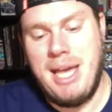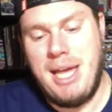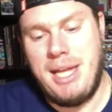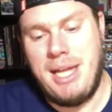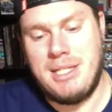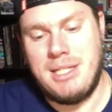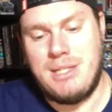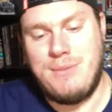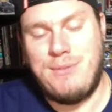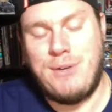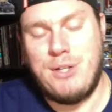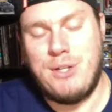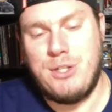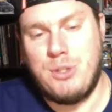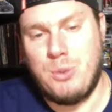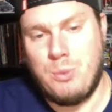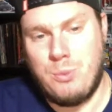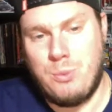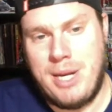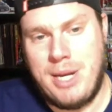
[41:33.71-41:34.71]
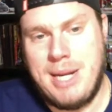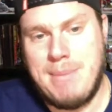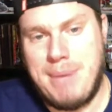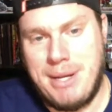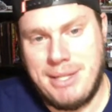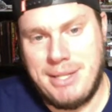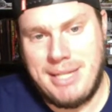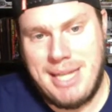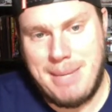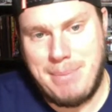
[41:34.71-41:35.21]
and it's fun to read
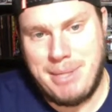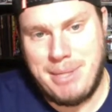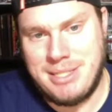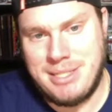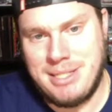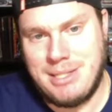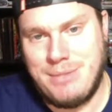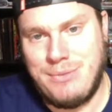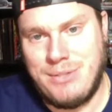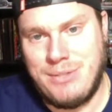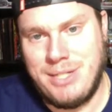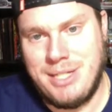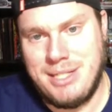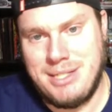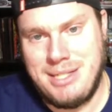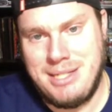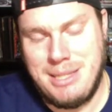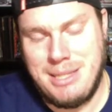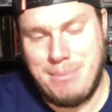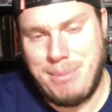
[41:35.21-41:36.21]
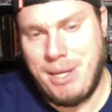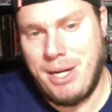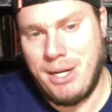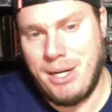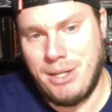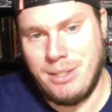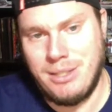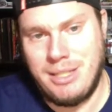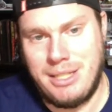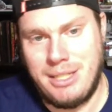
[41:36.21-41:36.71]
about that because it's fun to see the
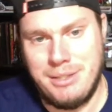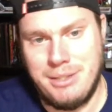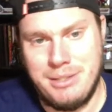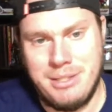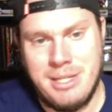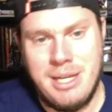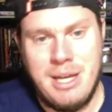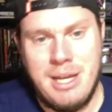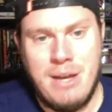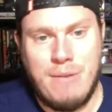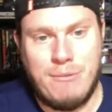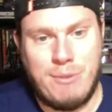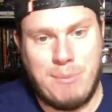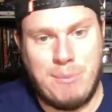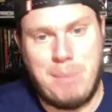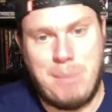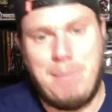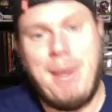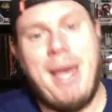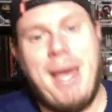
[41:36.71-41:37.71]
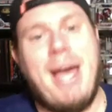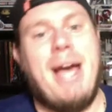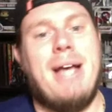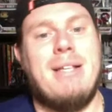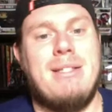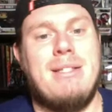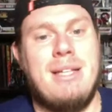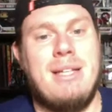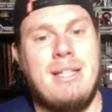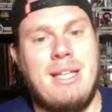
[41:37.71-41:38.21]
parallels from the
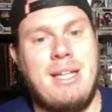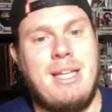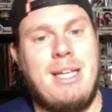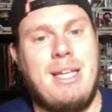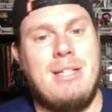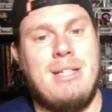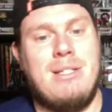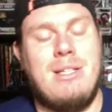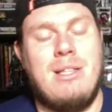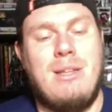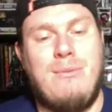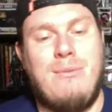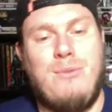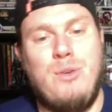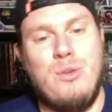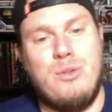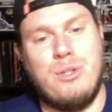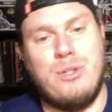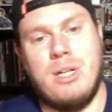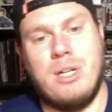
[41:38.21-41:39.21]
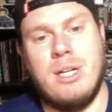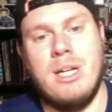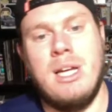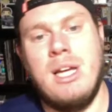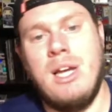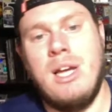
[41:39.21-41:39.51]
past and then into the future